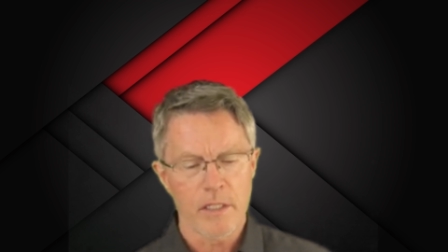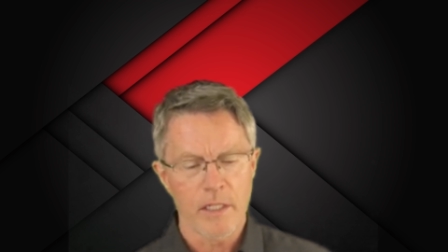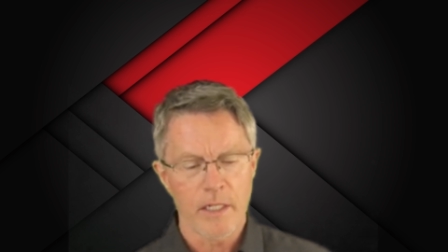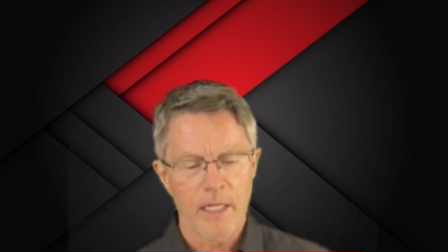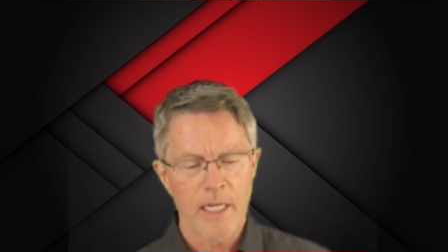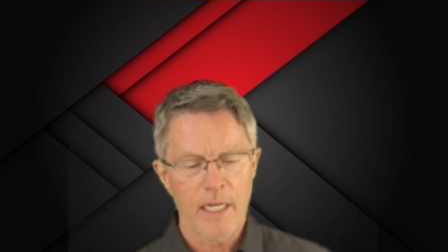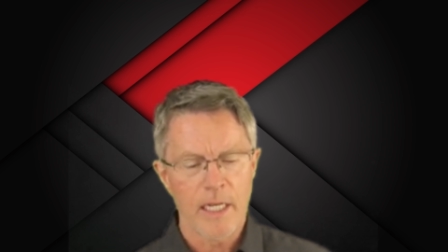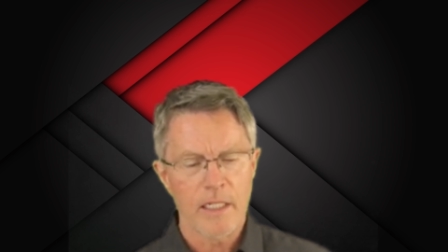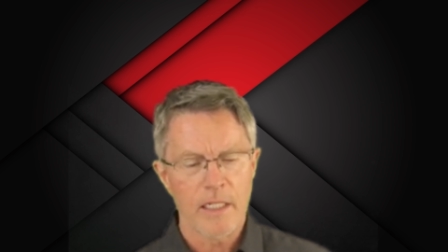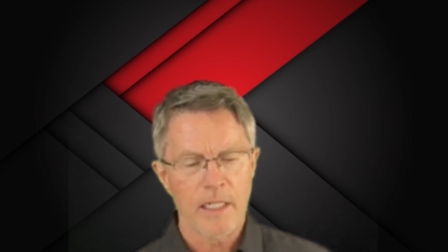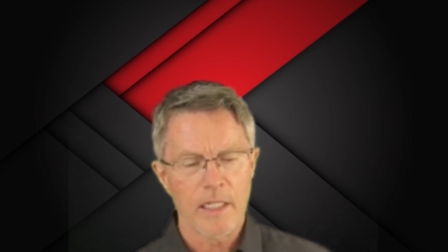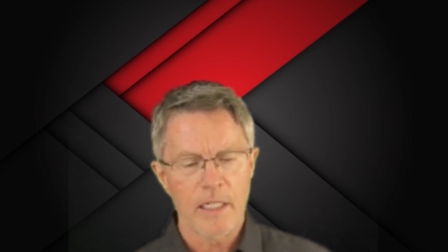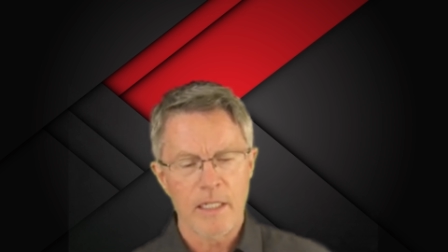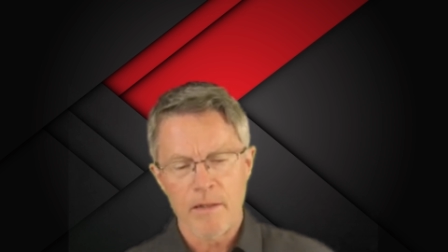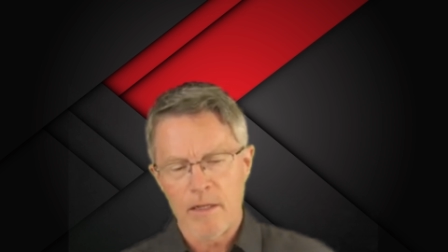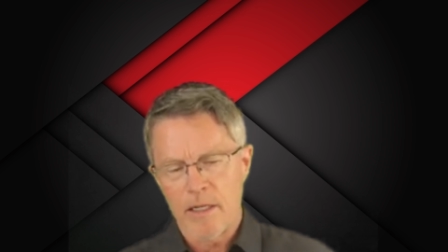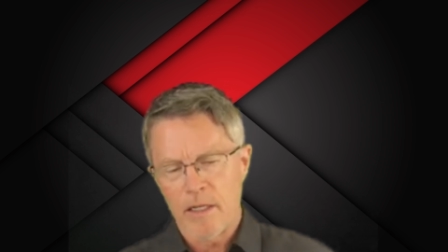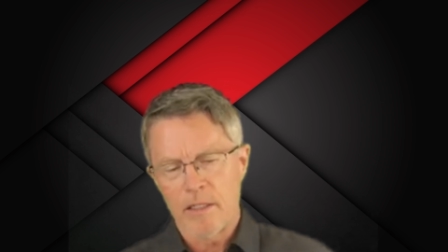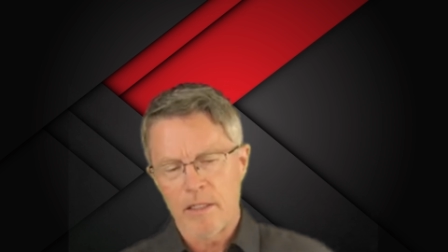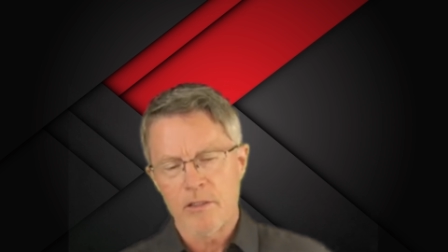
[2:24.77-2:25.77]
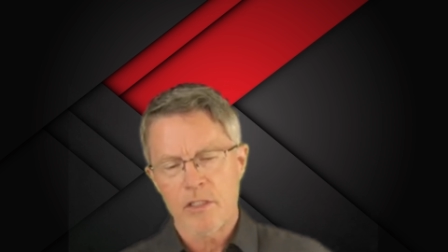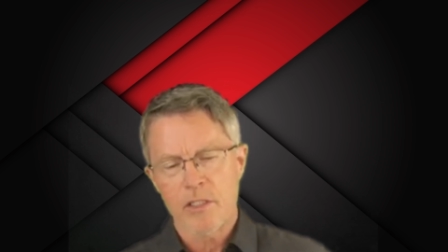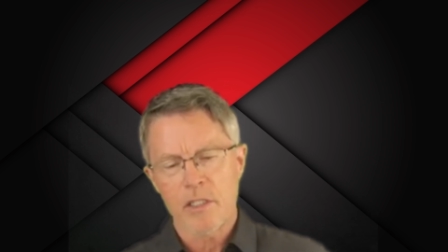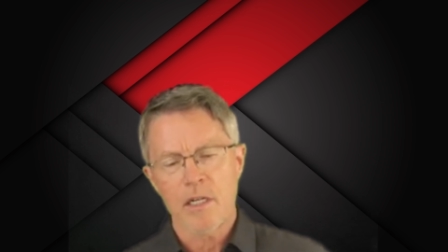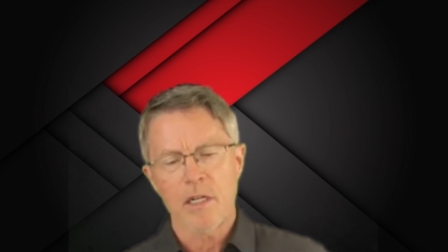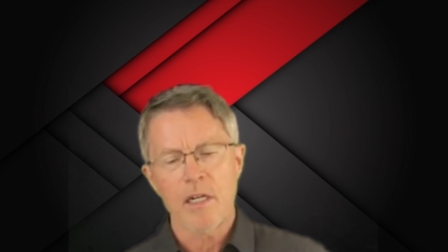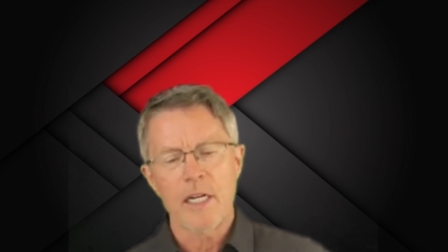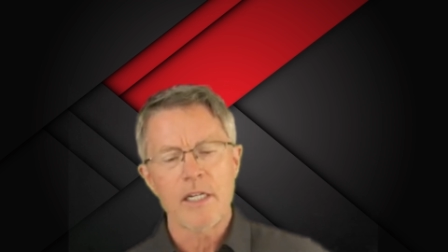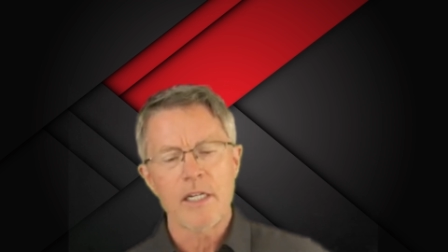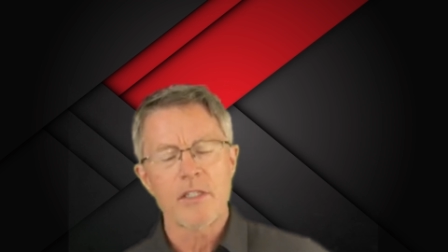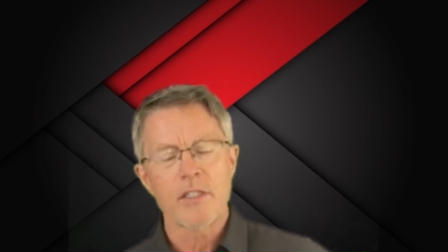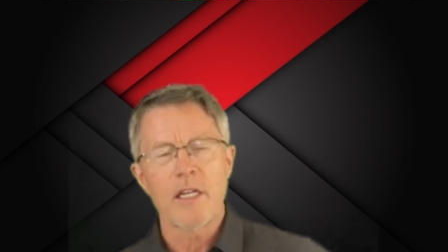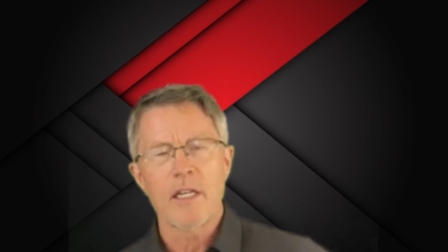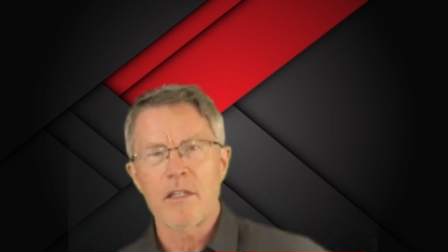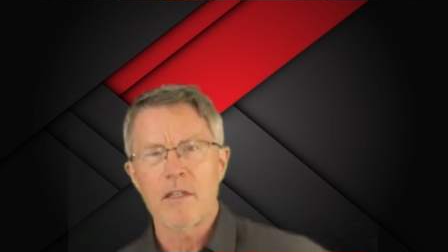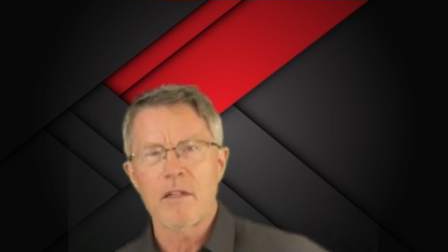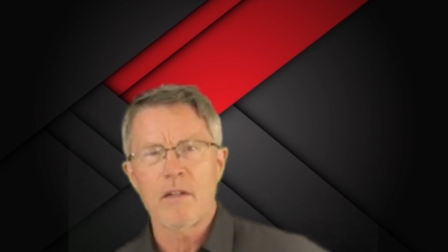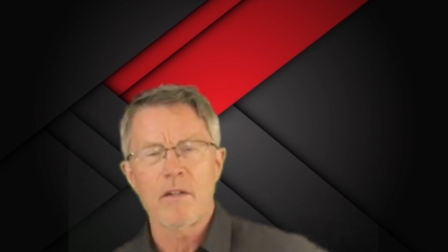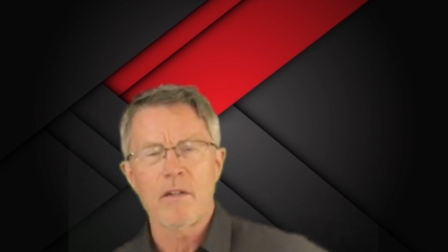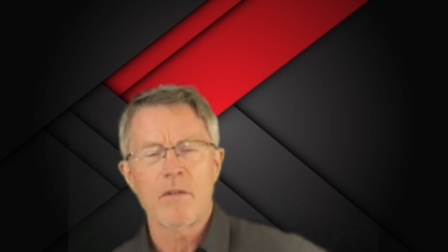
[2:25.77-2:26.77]
Again, and, and Sinclair's not
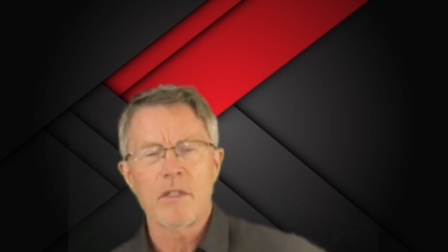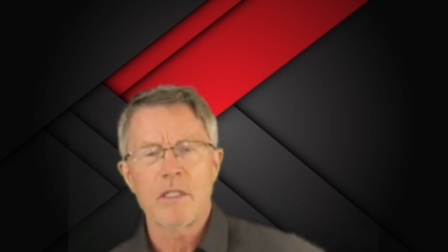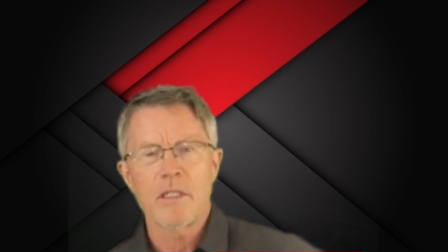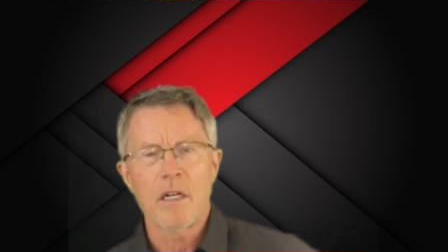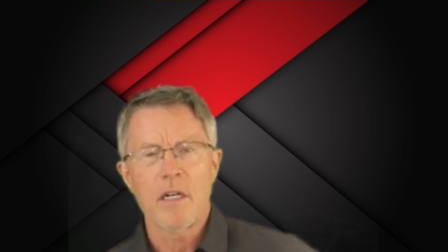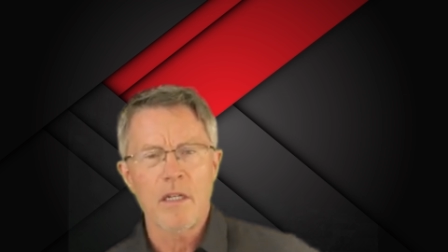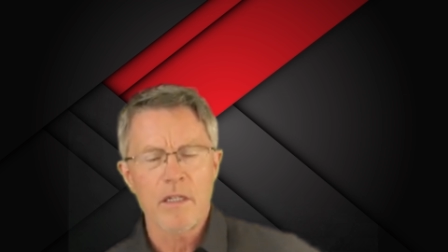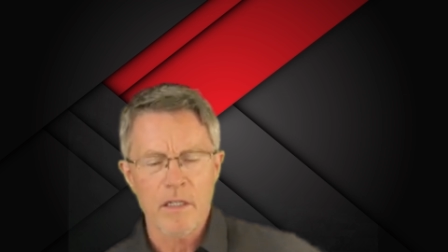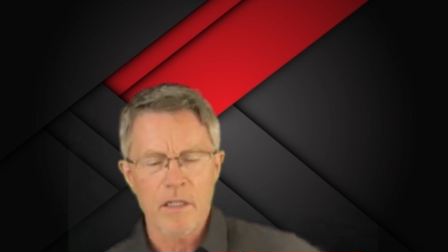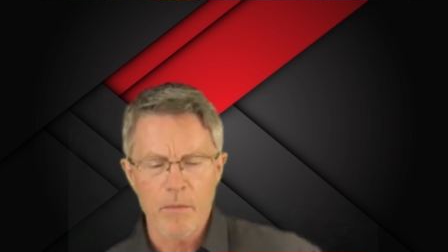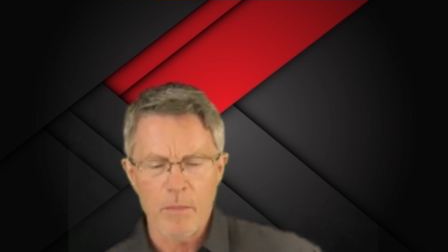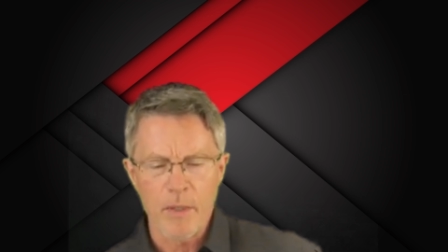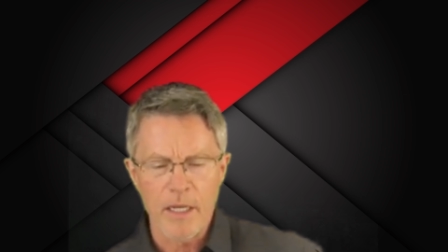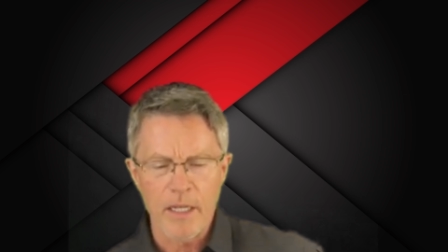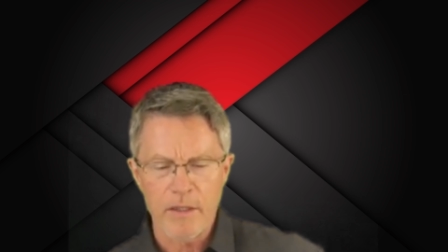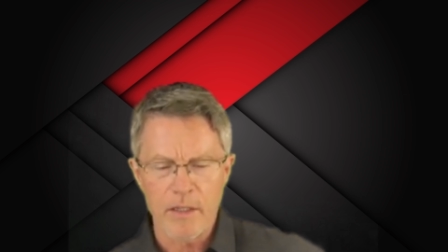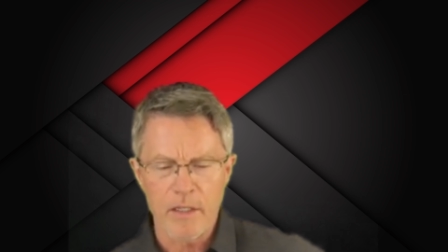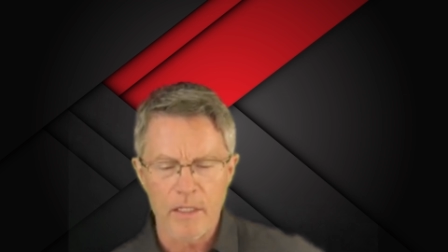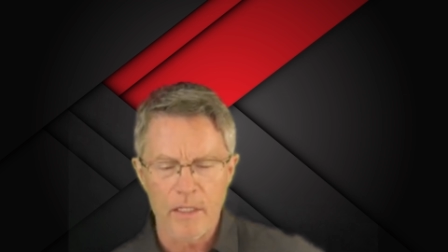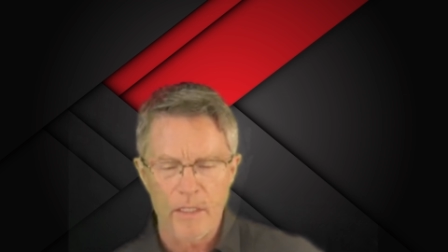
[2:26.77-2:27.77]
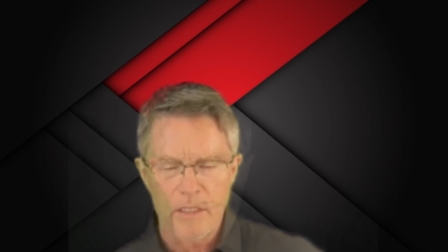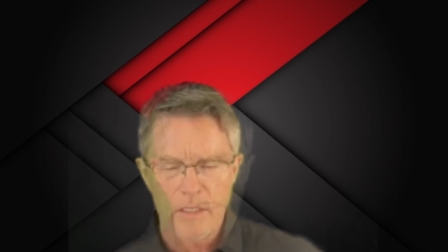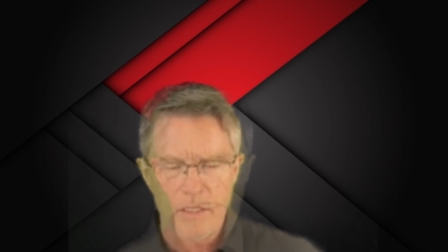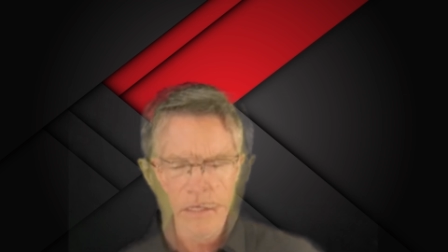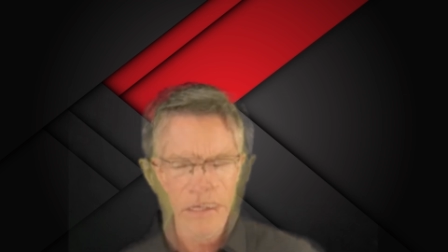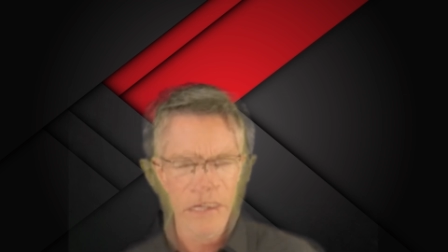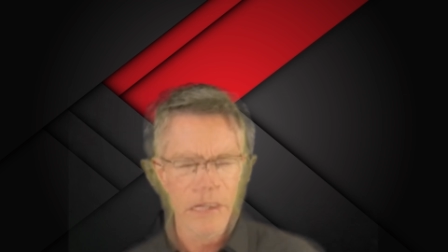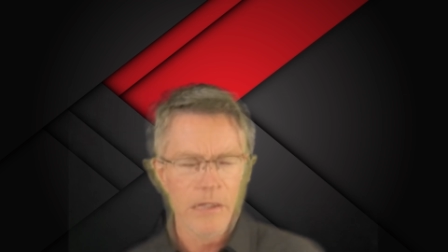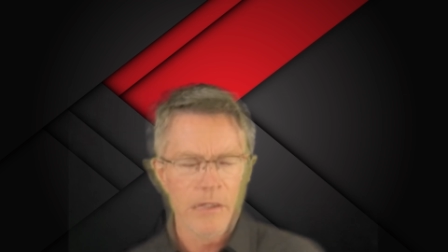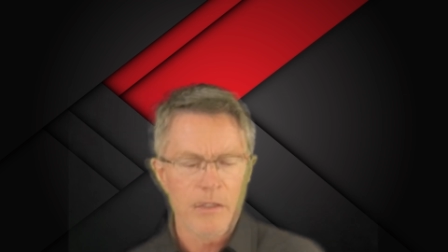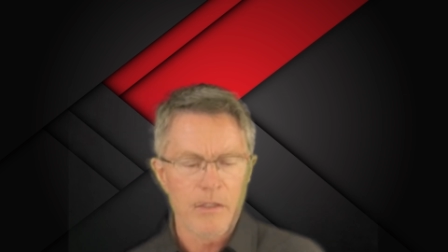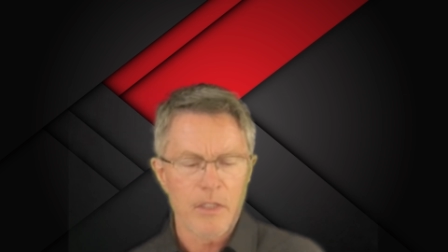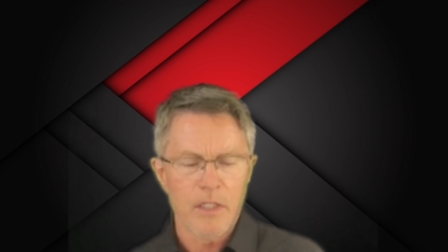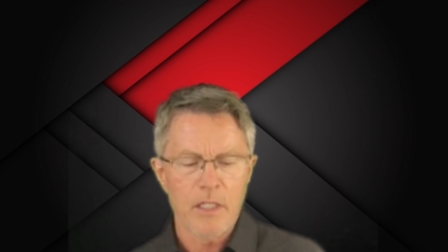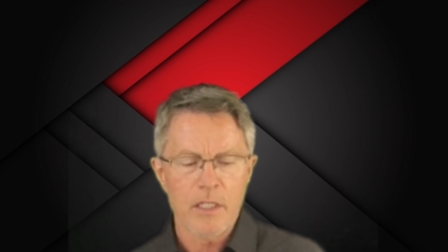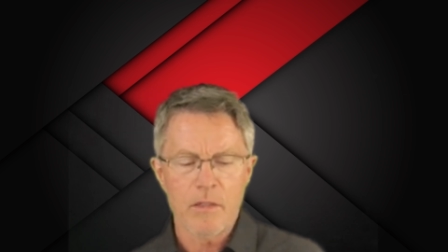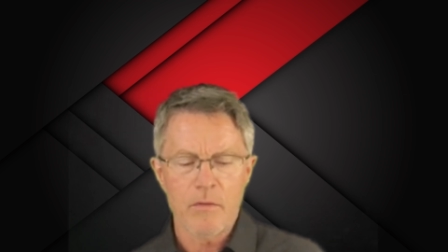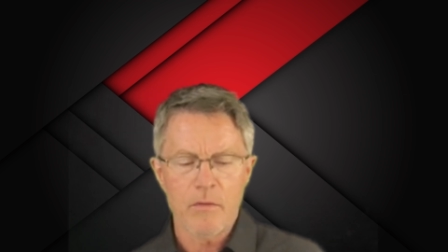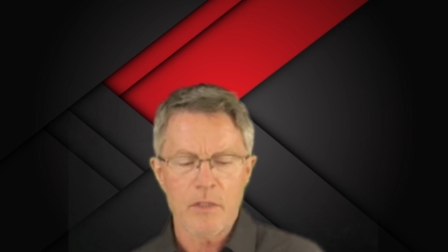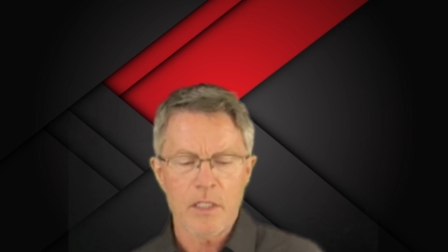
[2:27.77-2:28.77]
the only one talking about this. You see
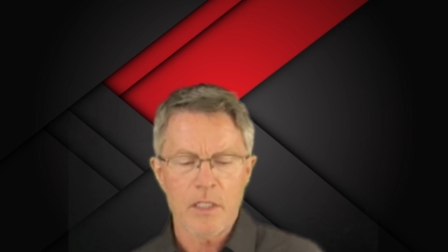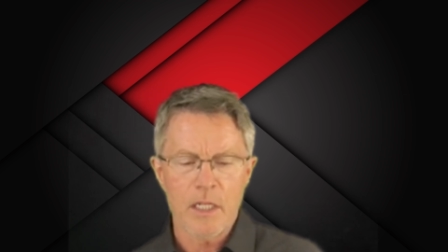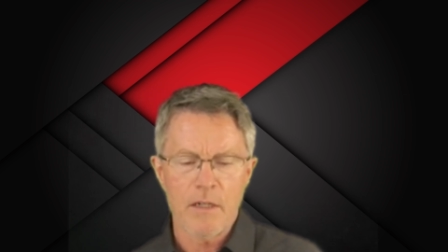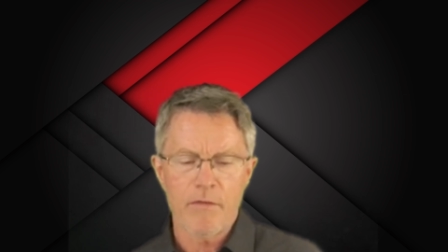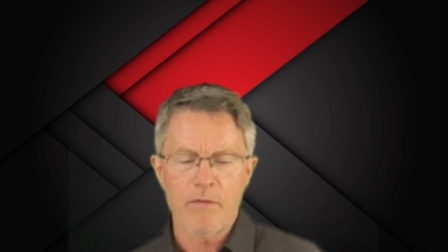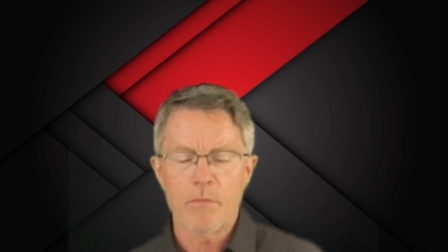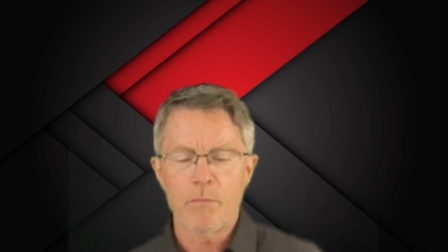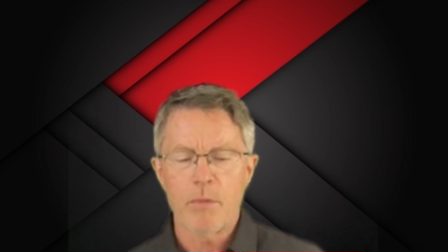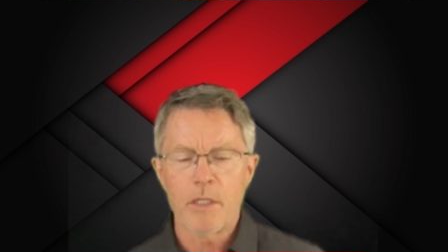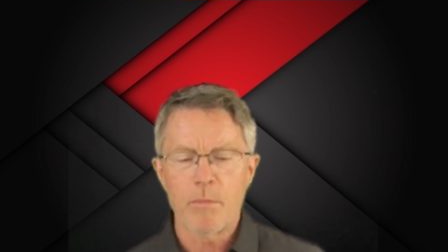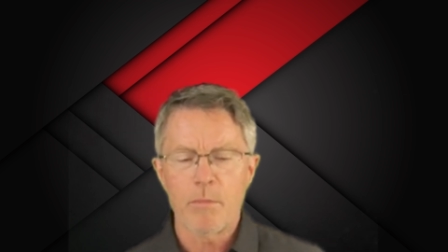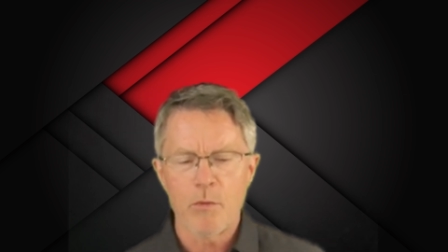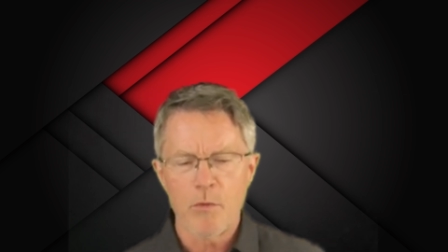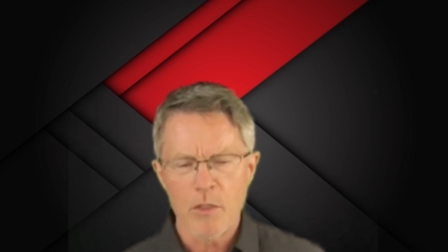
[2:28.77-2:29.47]
it with several people.